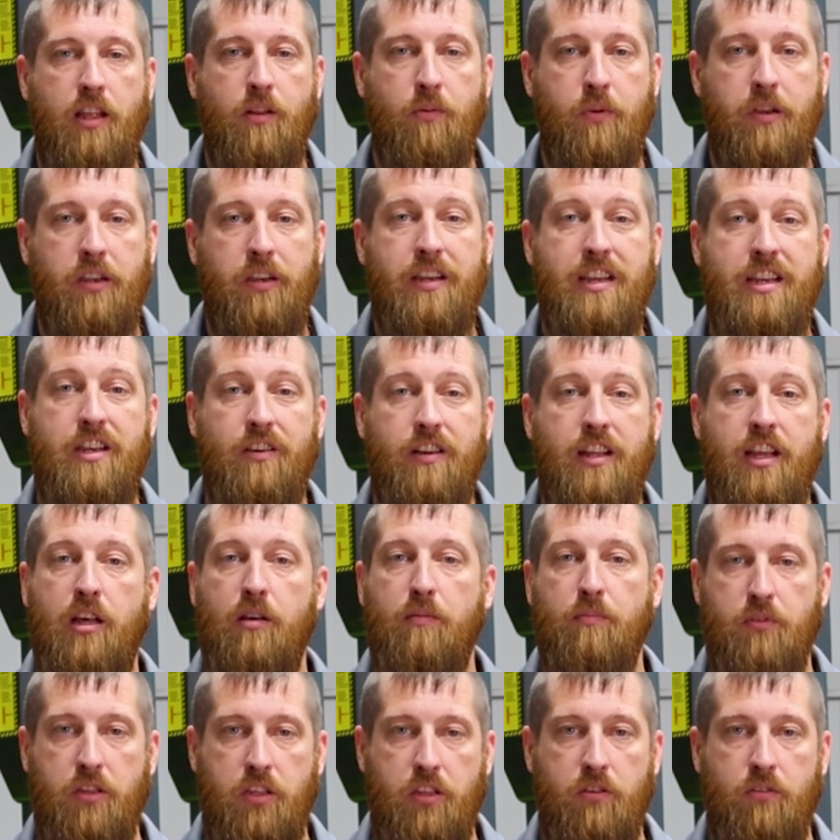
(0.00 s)
and we are here to
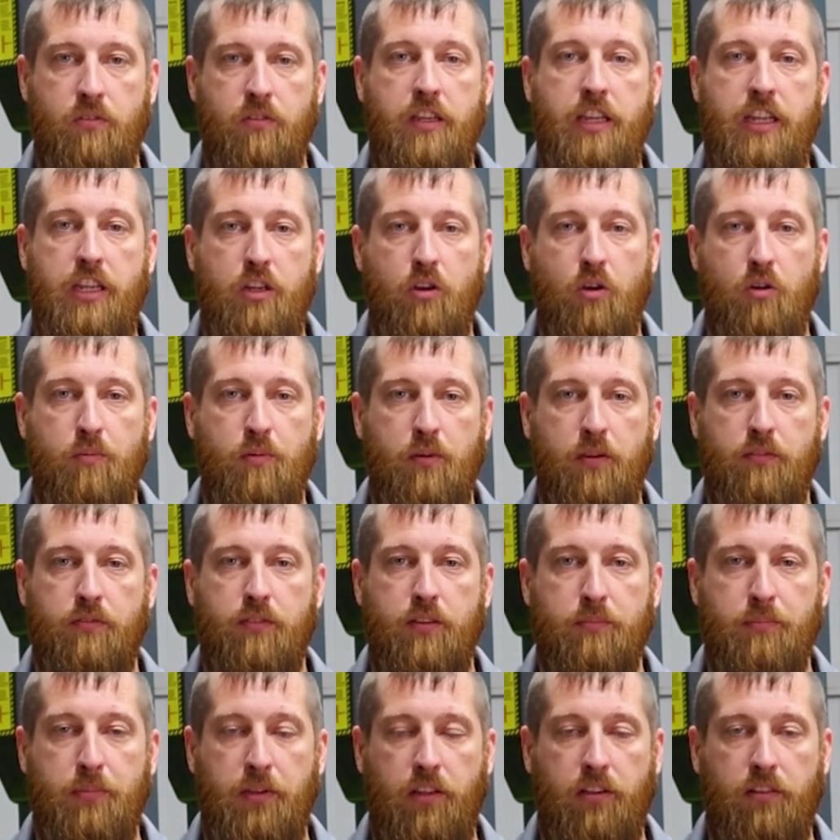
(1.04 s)
help you get your
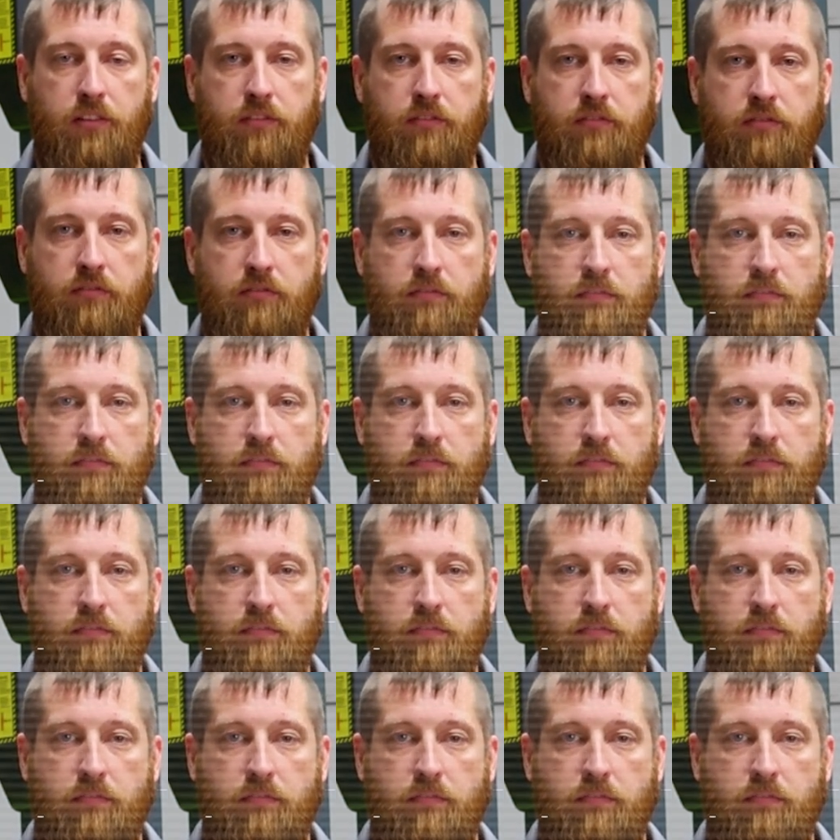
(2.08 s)
perfect build.